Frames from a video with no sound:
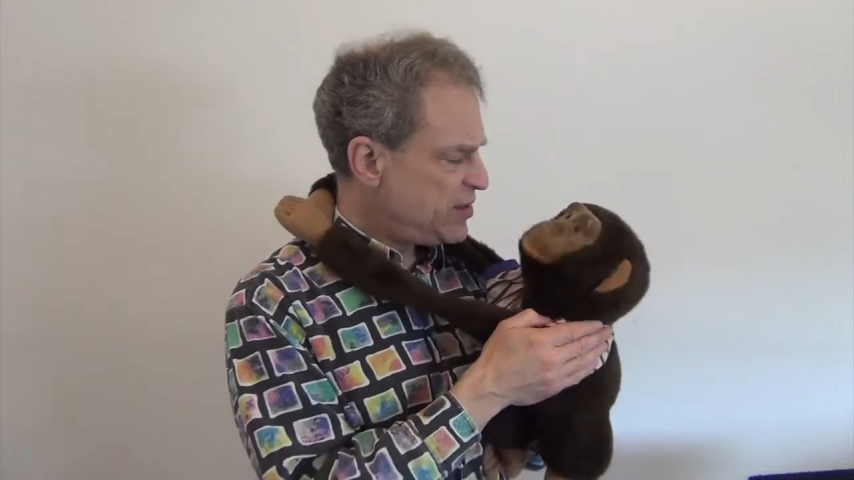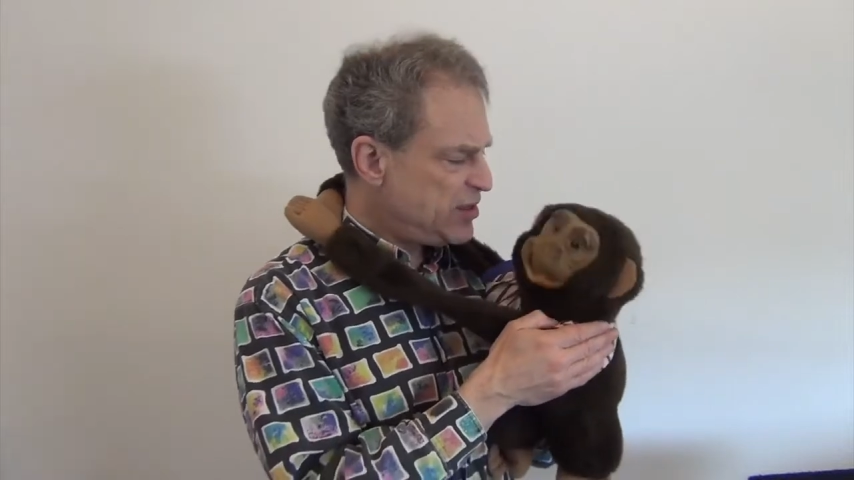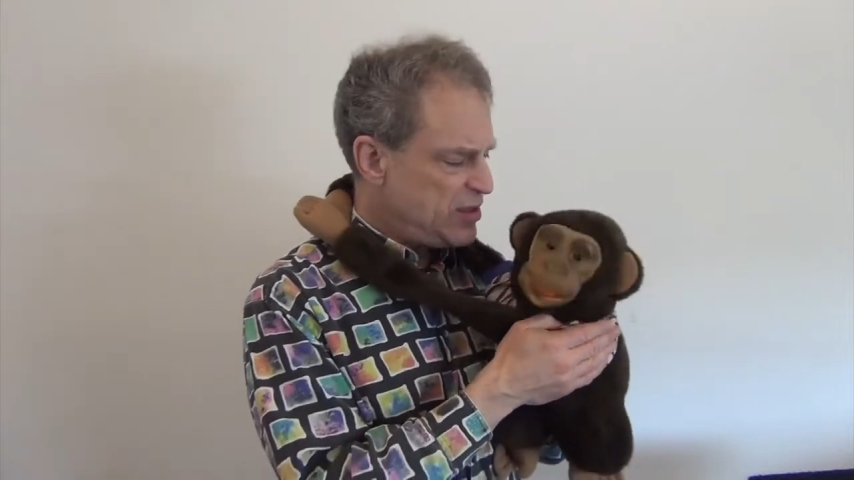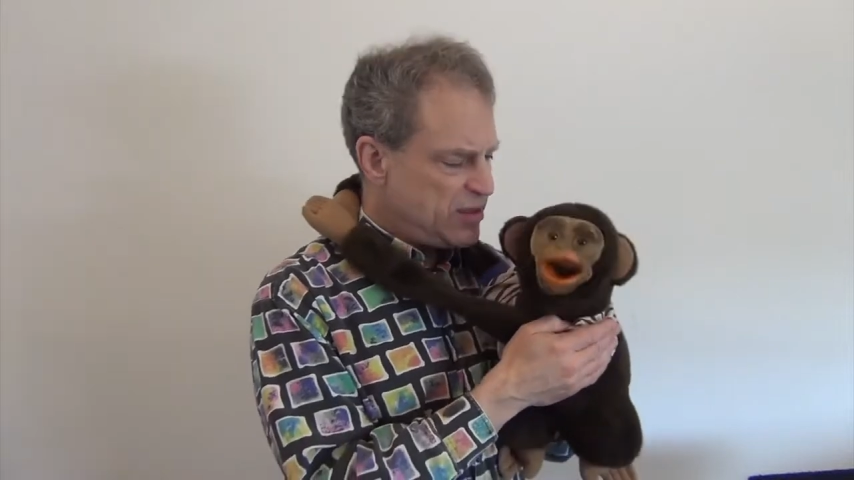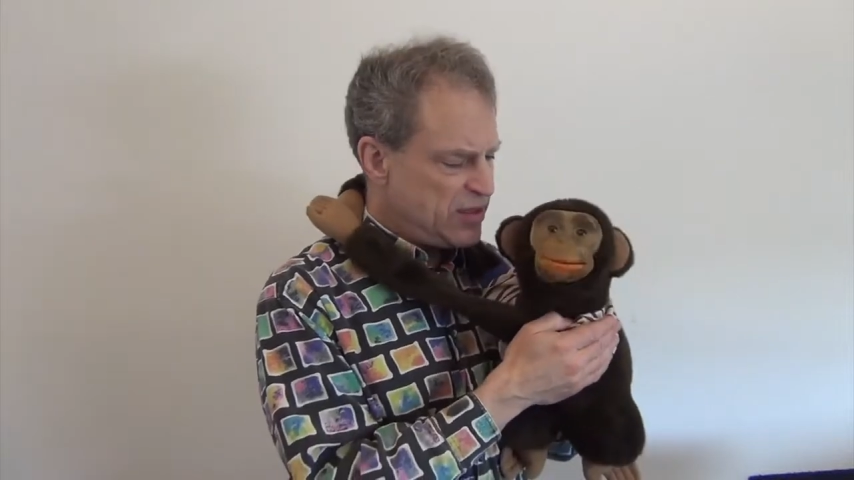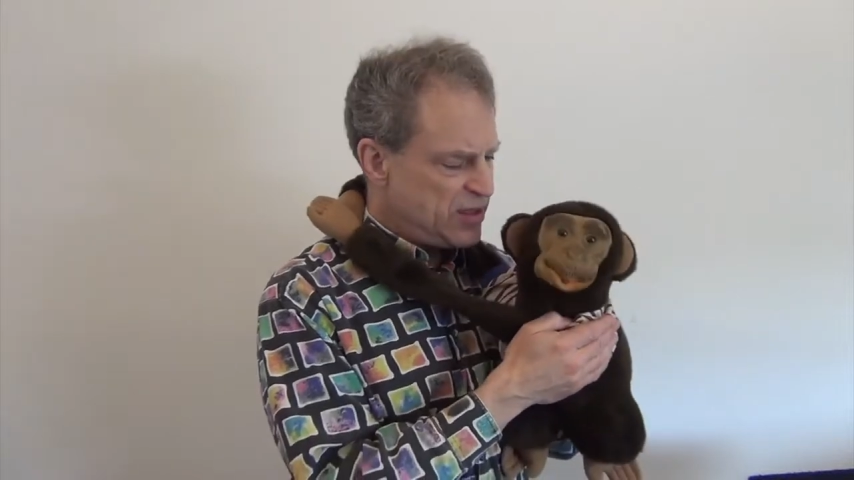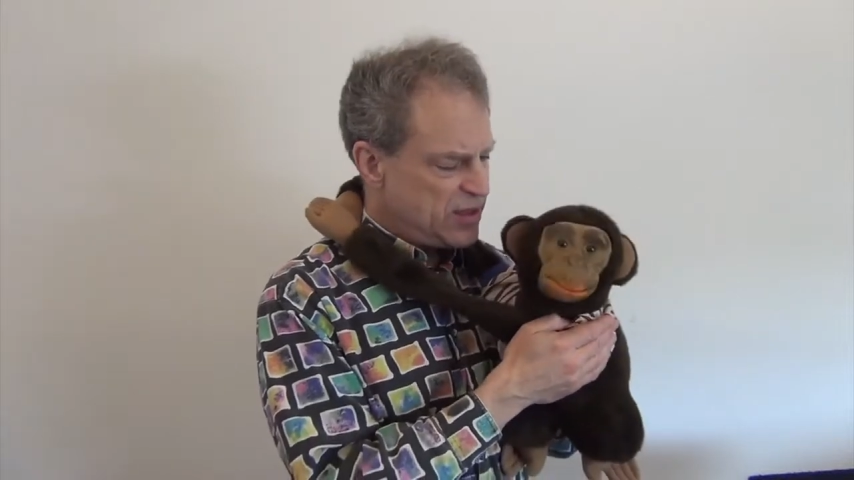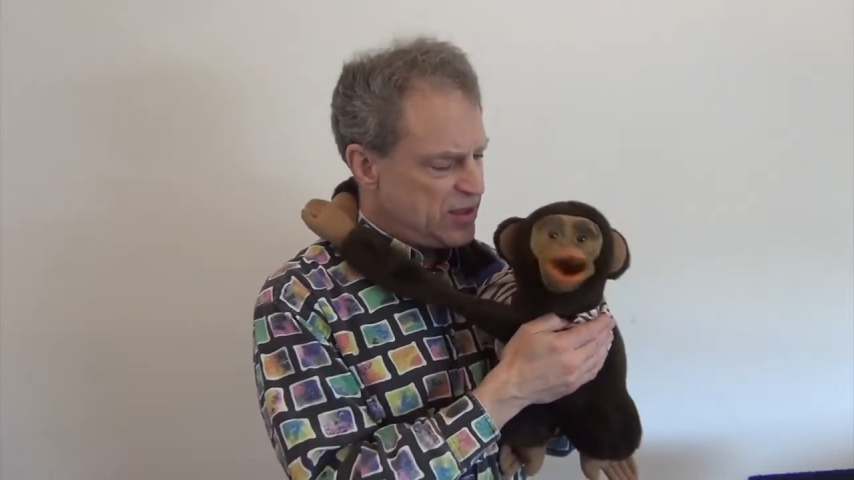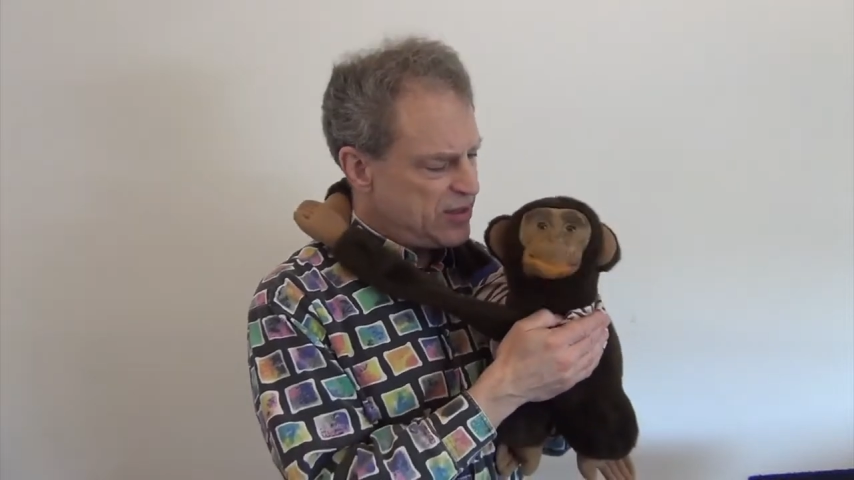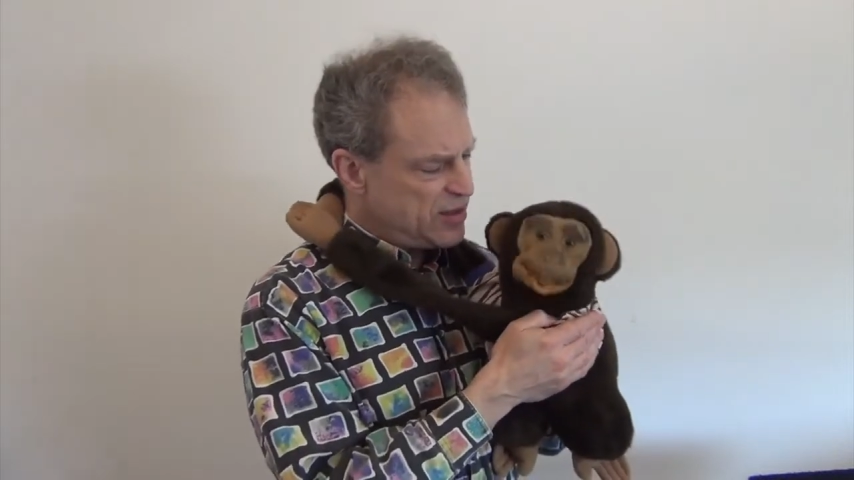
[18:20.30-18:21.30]
did you
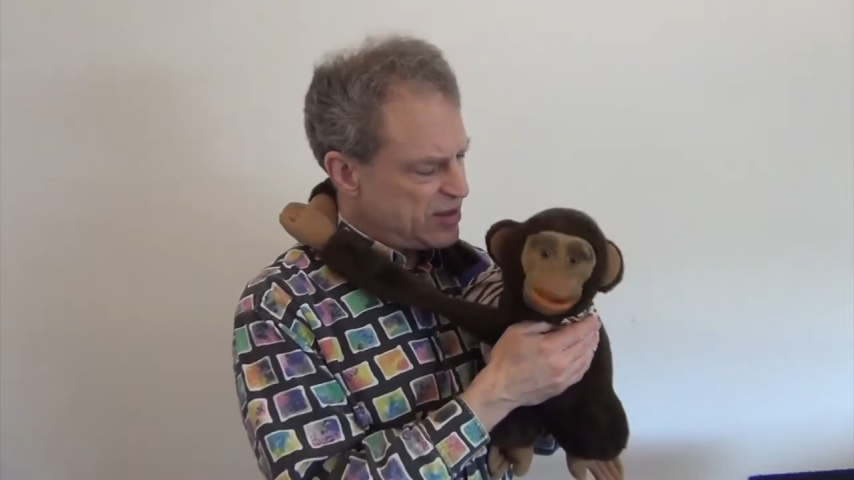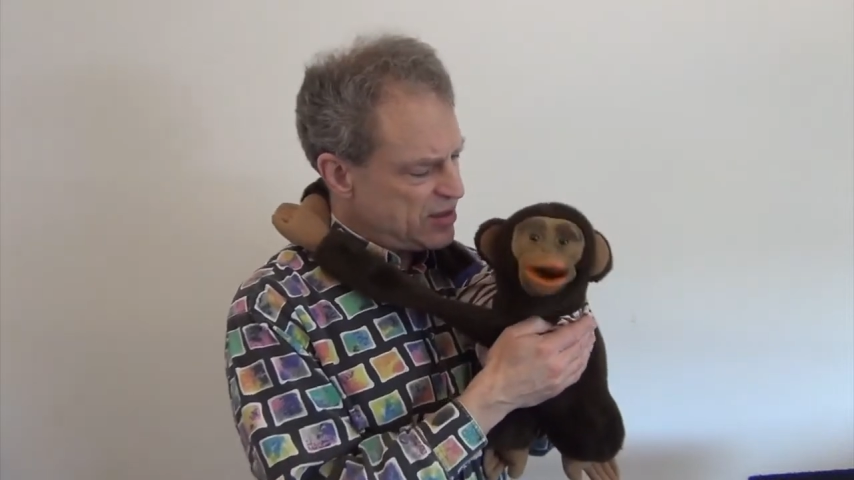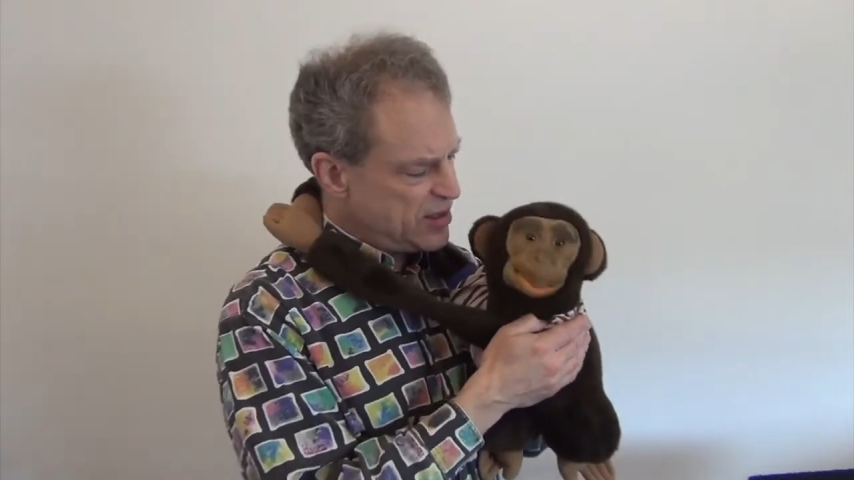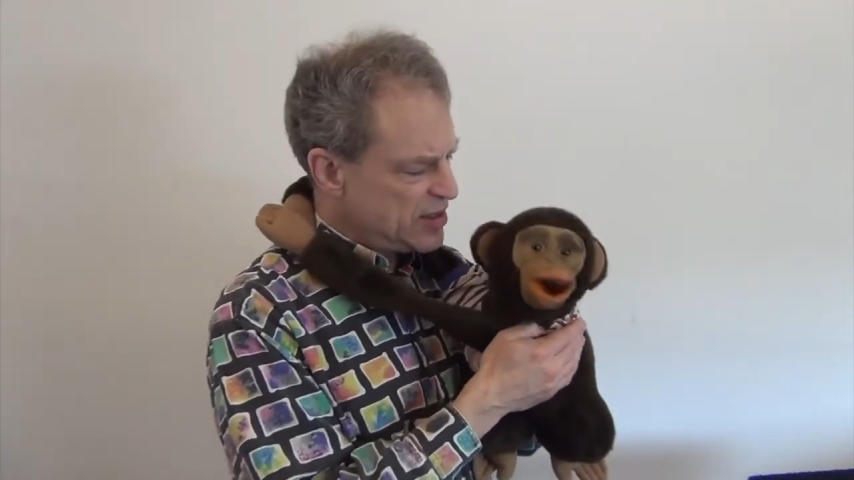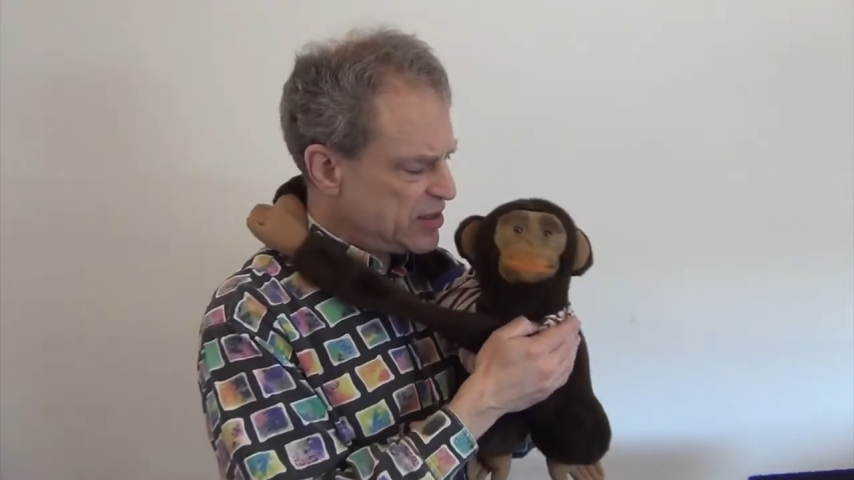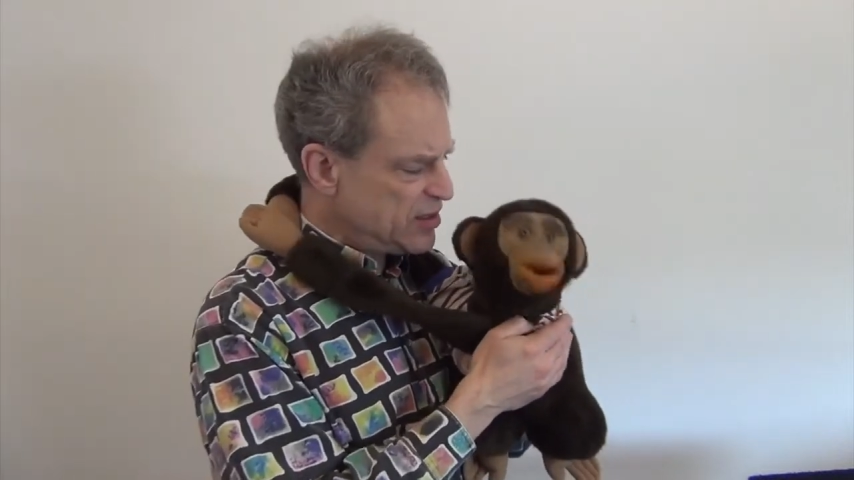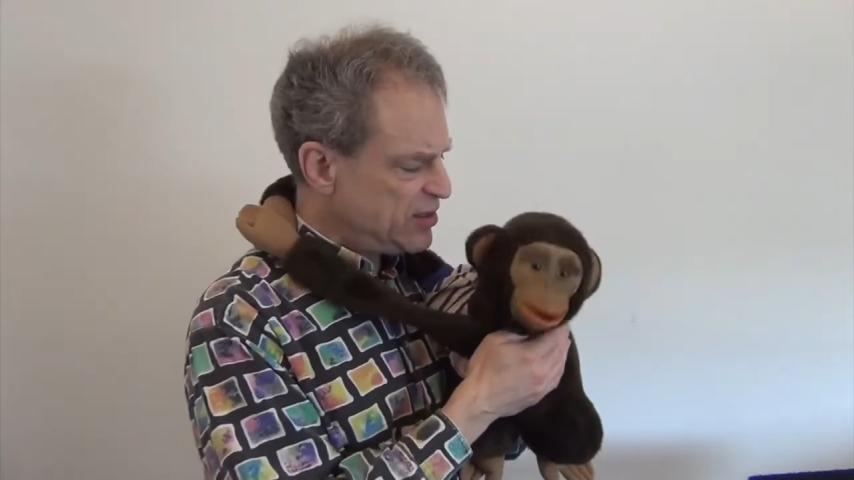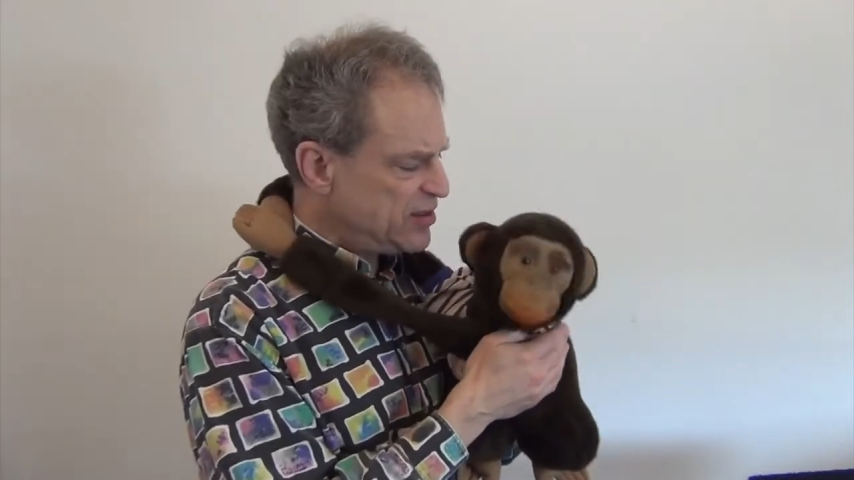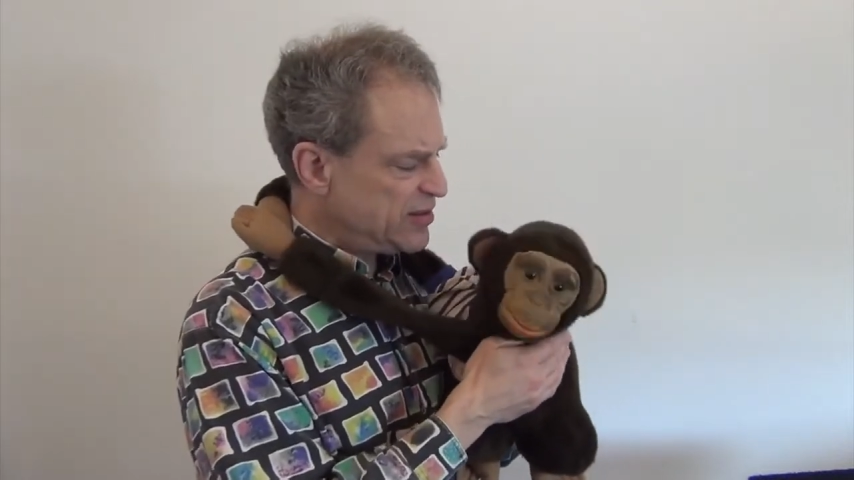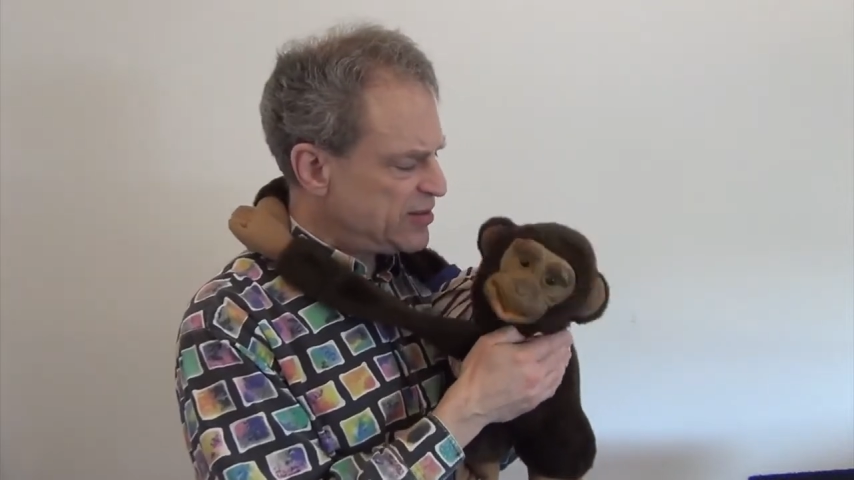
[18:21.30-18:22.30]
say we're in
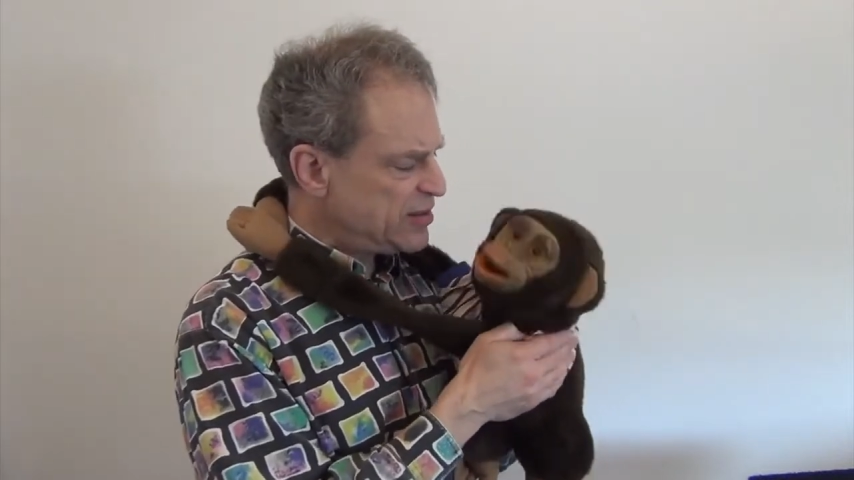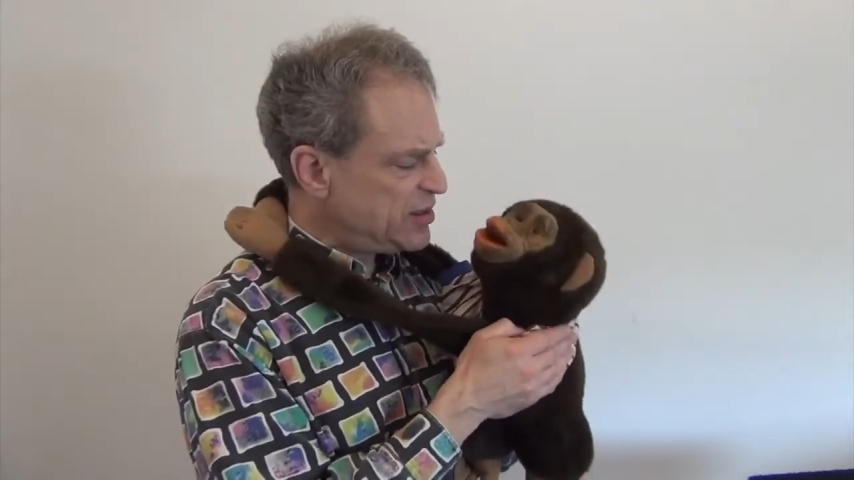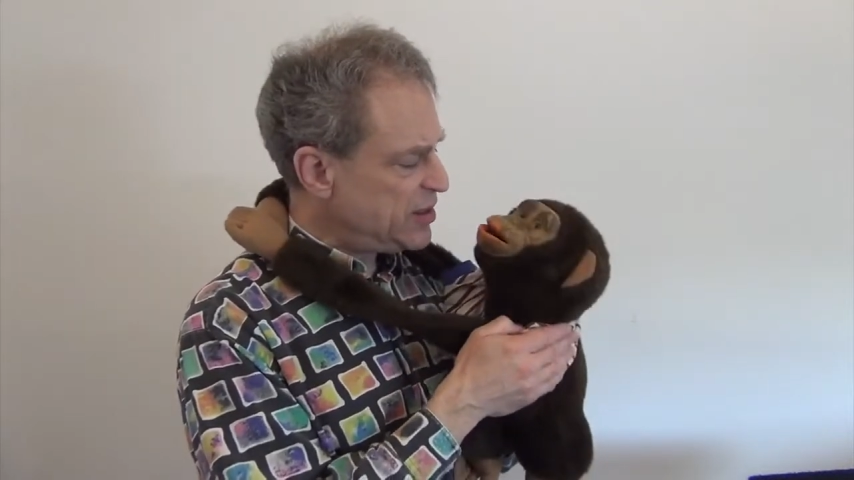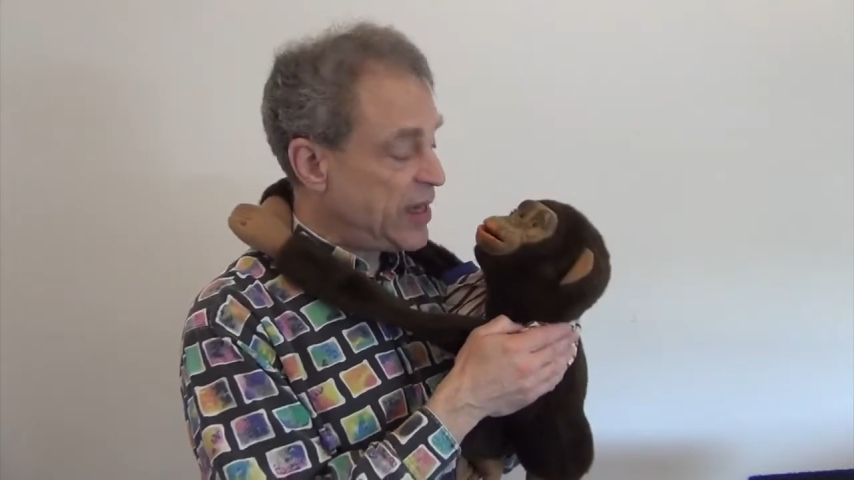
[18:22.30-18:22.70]
College Point?